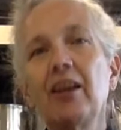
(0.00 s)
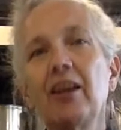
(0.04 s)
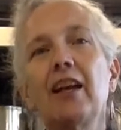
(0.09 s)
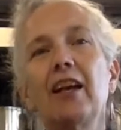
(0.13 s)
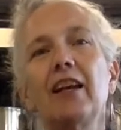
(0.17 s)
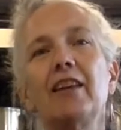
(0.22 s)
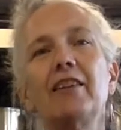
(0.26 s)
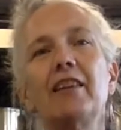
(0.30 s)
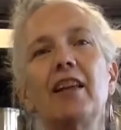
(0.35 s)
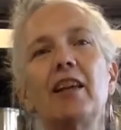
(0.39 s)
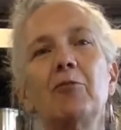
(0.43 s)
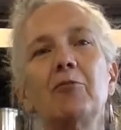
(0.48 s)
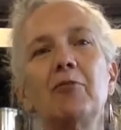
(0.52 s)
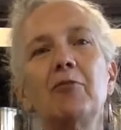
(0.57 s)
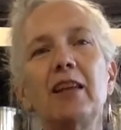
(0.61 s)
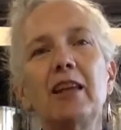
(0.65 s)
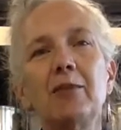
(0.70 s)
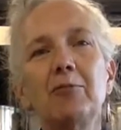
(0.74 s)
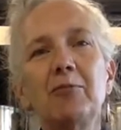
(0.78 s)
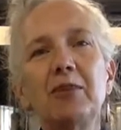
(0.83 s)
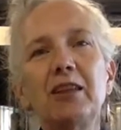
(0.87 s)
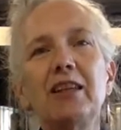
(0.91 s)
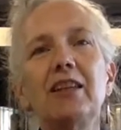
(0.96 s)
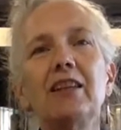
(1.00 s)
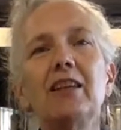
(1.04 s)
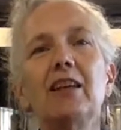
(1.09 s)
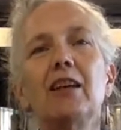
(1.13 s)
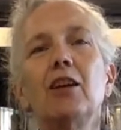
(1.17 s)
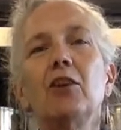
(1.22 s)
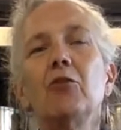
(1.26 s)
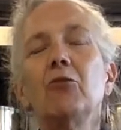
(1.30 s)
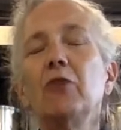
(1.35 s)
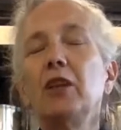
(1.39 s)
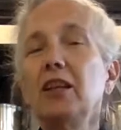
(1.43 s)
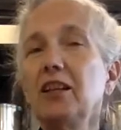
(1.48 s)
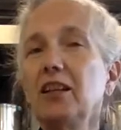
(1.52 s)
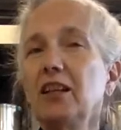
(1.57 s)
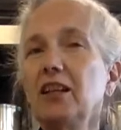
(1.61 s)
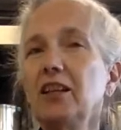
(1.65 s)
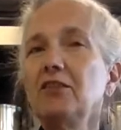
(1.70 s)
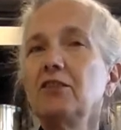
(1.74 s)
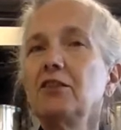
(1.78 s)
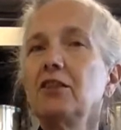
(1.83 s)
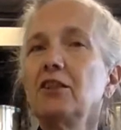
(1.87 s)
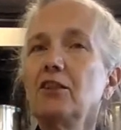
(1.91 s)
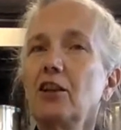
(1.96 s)
and that maybe we
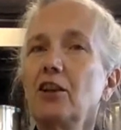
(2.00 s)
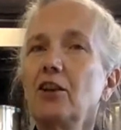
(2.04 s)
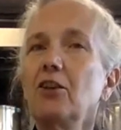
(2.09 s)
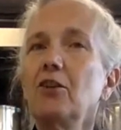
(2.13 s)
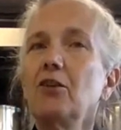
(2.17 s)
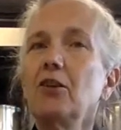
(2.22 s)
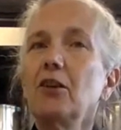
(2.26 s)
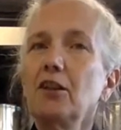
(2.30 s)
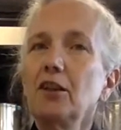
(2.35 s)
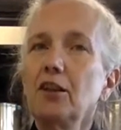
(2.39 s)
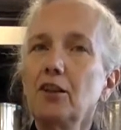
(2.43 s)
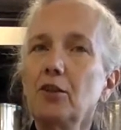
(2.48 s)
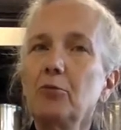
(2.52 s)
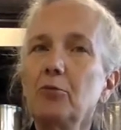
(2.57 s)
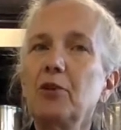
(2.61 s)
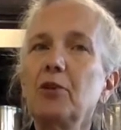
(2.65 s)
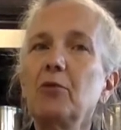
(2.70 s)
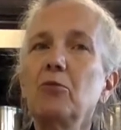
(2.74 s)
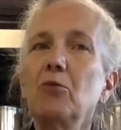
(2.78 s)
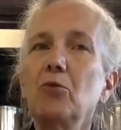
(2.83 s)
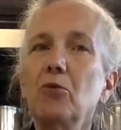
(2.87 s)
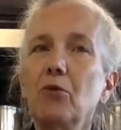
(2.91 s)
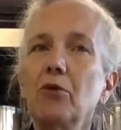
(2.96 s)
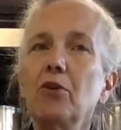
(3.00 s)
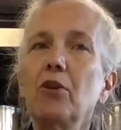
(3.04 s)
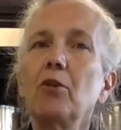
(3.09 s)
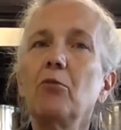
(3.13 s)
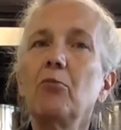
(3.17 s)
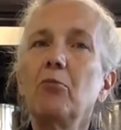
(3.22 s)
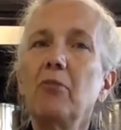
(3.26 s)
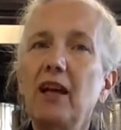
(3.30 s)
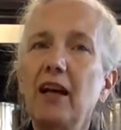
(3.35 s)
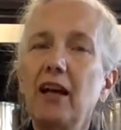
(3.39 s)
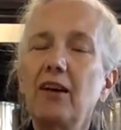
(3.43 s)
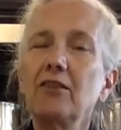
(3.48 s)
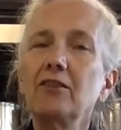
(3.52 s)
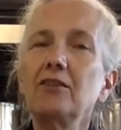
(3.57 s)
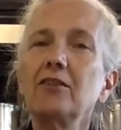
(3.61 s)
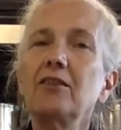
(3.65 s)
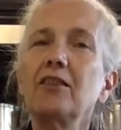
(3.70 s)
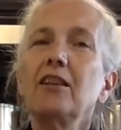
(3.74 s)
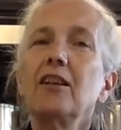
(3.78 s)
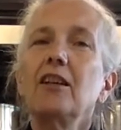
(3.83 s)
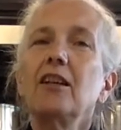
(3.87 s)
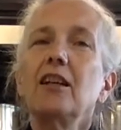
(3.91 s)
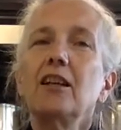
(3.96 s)
need to know a little bit more about
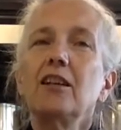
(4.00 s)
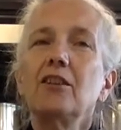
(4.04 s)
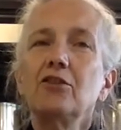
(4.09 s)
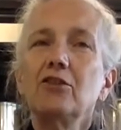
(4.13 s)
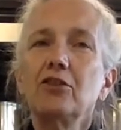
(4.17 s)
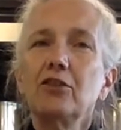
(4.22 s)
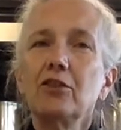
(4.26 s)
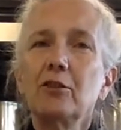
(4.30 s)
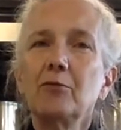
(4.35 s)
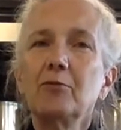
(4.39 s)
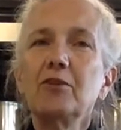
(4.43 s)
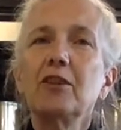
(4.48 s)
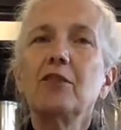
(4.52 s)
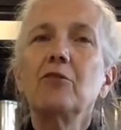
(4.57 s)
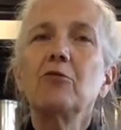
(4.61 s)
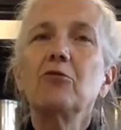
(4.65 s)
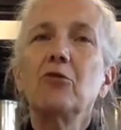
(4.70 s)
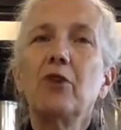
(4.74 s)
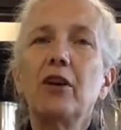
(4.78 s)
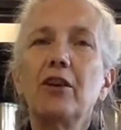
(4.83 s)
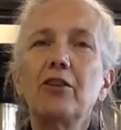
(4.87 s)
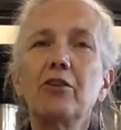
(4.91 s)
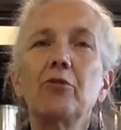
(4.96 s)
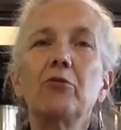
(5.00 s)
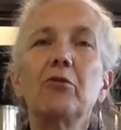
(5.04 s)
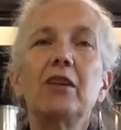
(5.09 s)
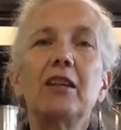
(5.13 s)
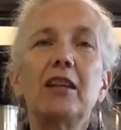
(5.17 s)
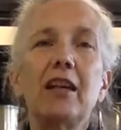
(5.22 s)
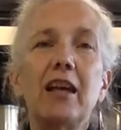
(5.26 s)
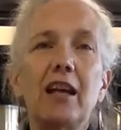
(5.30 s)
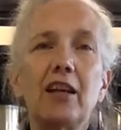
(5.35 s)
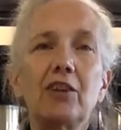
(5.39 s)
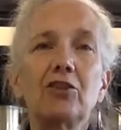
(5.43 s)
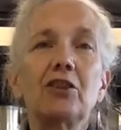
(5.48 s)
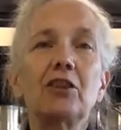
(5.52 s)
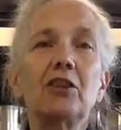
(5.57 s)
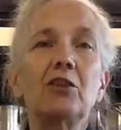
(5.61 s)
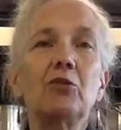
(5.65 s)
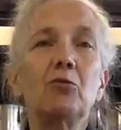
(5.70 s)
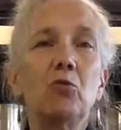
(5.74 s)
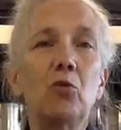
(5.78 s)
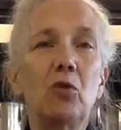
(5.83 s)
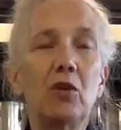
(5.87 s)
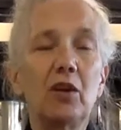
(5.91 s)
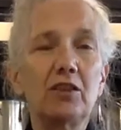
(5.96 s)
in terms of whether we actually
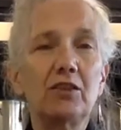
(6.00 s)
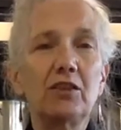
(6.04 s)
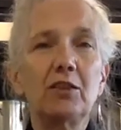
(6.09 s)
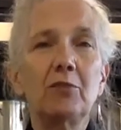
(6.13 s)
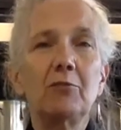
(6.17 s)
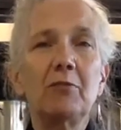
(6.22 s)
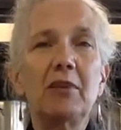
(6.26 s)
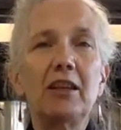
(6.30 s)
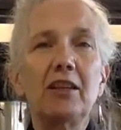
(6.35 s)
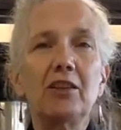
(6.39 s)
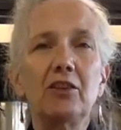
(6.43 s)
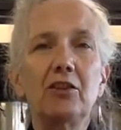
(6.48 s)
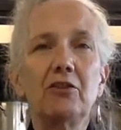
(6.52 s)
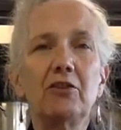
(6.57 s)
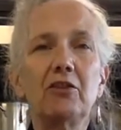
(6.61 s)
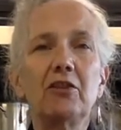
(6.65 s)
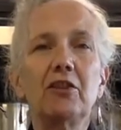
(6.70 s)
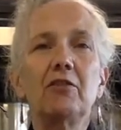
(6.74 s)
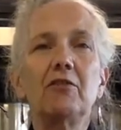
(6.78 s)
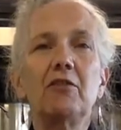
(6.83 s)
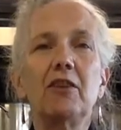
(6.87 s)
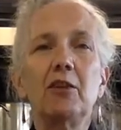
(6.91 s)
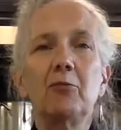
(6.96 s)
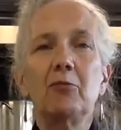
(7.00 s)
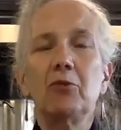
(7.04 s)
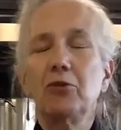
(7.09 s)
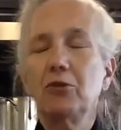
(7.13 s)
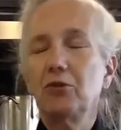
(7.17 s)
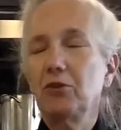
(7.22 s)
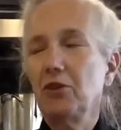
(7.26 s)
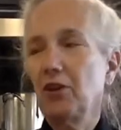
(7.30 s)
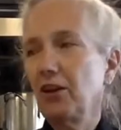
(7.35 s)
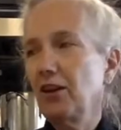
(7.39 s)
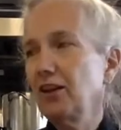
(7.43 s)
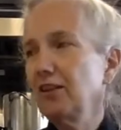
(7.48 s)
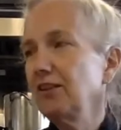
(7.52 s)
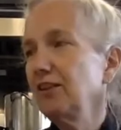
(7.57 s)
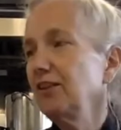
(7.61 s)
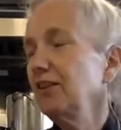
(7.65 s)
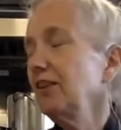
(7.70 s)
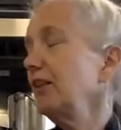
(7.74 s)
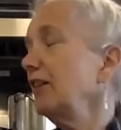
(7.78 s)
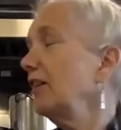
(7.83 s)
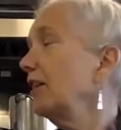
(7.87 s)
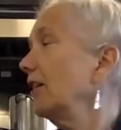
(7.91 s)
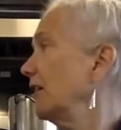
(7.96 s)
want to make use of them or not.
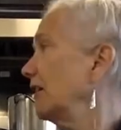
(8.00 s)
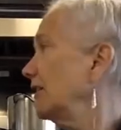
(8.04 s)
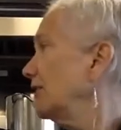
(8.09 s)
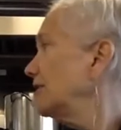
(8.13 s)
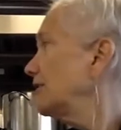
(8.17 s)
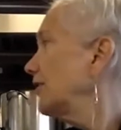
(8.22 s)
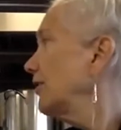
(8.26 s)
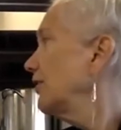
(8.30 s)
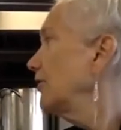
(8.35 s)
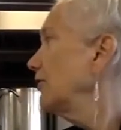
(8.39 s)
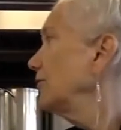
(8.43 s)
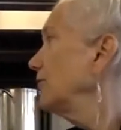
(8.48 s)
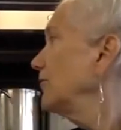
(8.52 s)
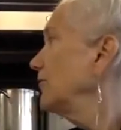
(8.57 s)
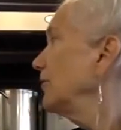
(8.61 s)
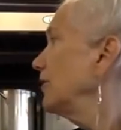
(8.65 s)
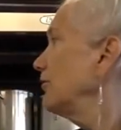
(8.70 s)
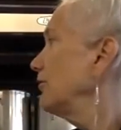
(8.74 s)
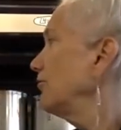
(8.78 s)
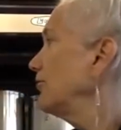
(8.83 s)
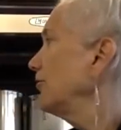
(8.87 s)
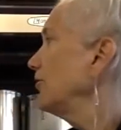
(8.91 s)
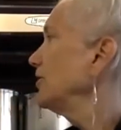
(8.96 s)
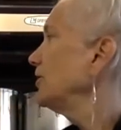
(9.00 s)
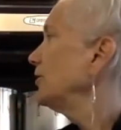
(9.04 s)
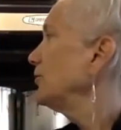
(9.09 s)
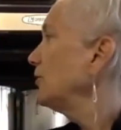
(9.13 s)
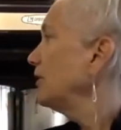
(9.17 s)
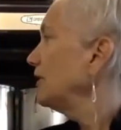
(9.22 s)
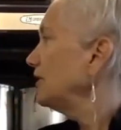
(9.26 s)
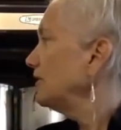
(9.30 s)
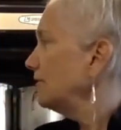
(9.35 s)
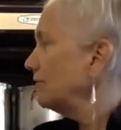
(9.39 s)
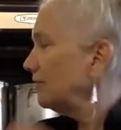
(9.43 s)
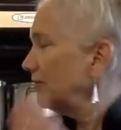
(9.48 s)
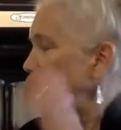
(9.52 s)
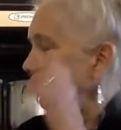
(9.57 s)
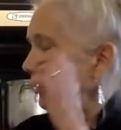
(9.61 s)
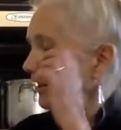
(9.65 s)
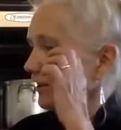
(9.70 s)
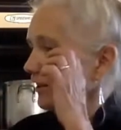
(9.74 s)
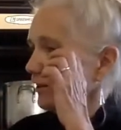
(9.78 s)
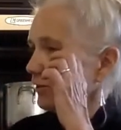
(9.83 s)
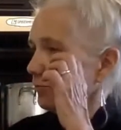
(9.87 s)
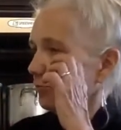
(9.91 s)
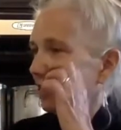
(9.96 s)
So the first one
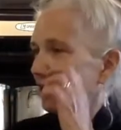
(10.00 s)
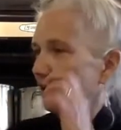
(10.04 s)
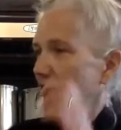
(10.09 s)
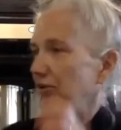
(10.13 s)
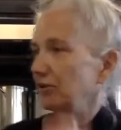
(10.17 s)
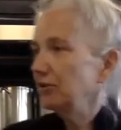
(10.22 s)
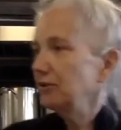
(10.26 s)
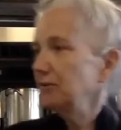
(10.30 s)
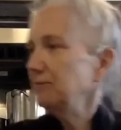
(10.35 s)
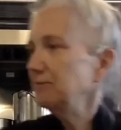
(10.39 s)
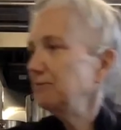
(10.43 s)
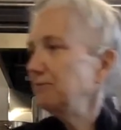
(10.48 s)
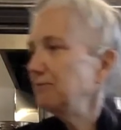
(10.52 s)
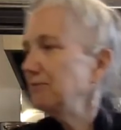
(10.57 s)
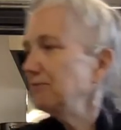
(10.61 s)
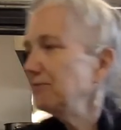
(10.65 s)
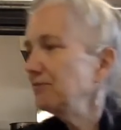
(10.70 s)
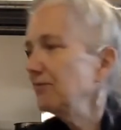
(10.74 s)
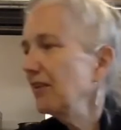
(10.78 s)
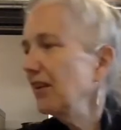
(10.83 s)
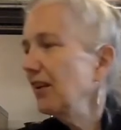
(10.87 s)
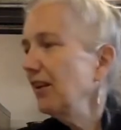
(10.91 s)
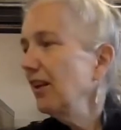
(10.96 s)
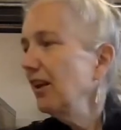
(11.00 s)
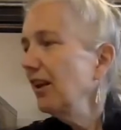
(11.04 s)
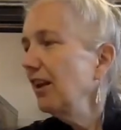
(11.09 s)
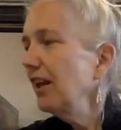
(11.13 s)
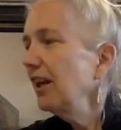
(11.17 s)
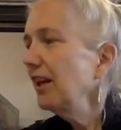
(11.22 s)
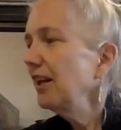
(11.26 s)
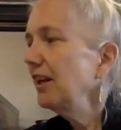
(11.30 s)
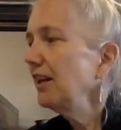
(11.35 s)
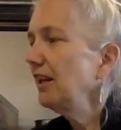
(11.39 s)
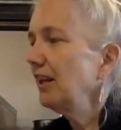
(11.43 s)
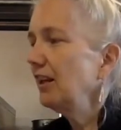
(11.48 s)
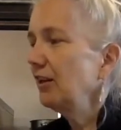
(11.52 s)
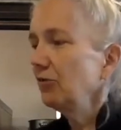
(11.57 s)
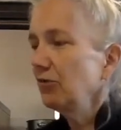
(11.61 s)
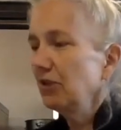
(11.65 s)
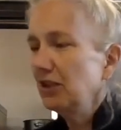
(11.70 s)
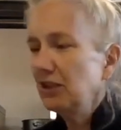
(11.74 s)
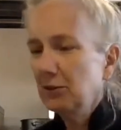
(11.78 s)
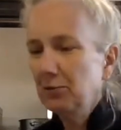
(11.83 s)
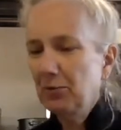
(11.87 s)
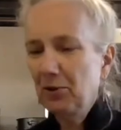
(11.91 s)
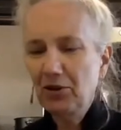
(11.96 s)
is butter. And again, we
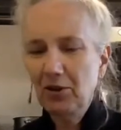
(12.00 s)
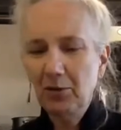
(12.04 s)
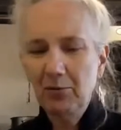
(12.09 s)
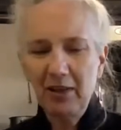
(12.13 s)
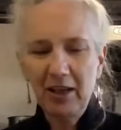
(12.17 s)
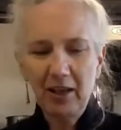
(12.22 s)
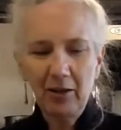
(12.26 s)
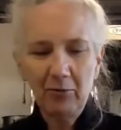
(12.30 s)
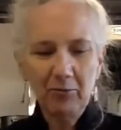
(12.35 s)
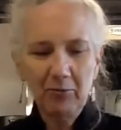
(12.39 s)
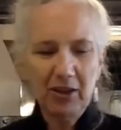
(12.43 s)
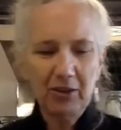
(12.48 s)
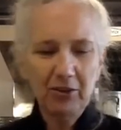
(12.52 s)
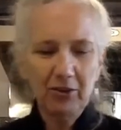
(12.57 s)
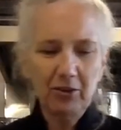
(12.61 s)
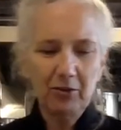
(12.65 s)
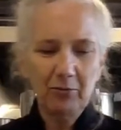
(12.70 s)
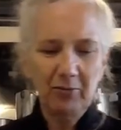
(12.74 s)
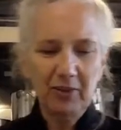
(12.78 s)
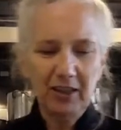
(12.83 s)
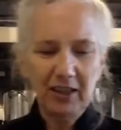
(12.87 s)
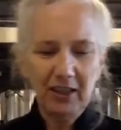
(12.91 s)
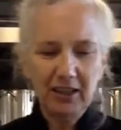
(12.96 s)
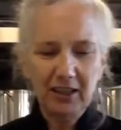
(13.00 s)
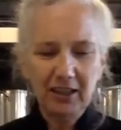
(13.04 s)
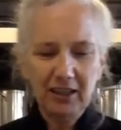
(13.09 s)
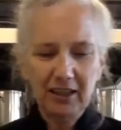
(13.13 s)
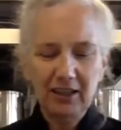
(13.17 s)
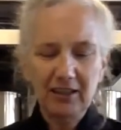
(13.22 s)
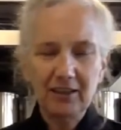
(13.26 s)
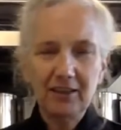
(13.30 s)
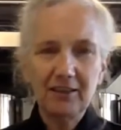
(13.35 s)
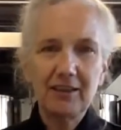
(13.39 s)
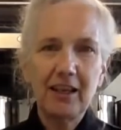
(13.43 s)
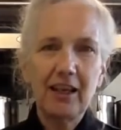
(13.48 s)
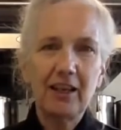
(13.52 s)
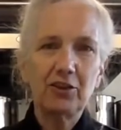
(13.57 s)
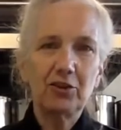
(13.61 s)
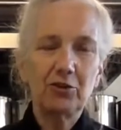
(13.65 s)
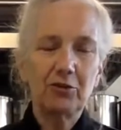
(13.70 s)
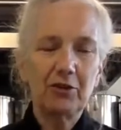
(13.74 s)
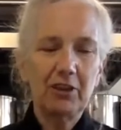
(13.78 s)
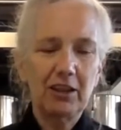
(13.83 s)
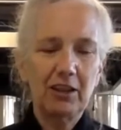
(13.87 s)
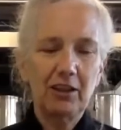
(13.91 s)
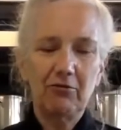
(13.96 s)
spoke about butter being a
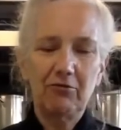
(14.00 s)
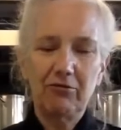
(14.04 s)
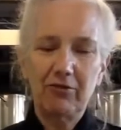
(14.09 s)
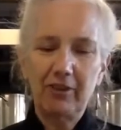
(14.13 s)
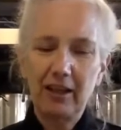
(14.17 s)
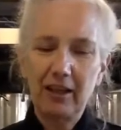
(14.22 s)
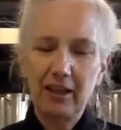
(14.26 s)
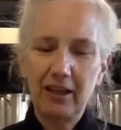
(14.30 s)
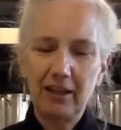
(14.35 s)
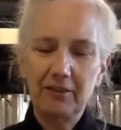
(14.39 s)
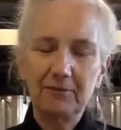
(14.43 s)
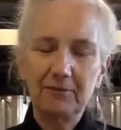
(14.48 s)
saturated fat.